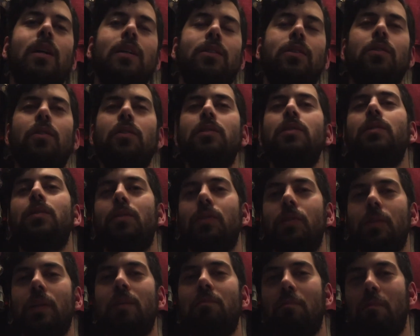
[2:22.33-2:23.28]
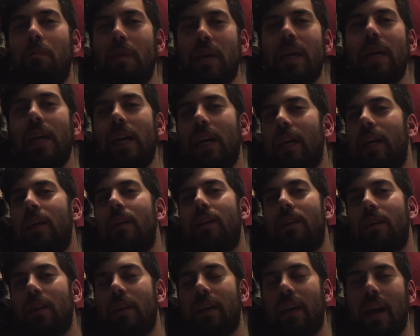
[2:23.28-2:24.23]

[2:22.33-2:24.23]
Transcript: So those are the three big